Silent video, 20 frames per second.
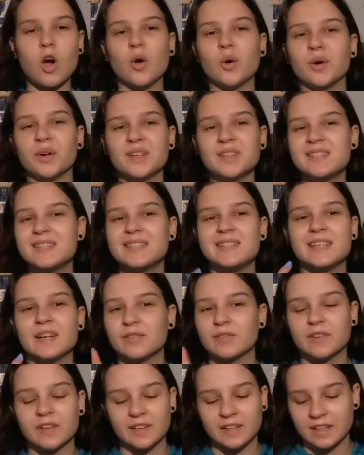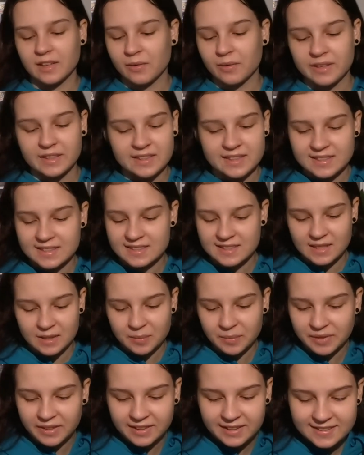Oh, it's definitely going to
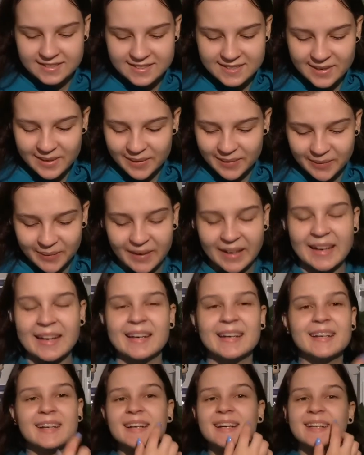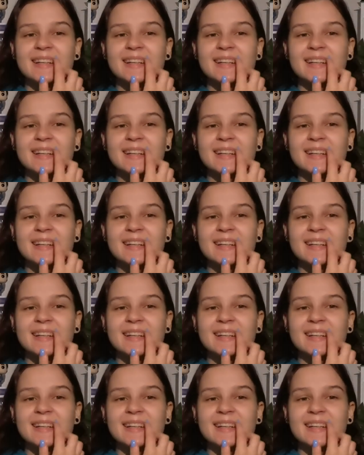Cinnamon. There's no way.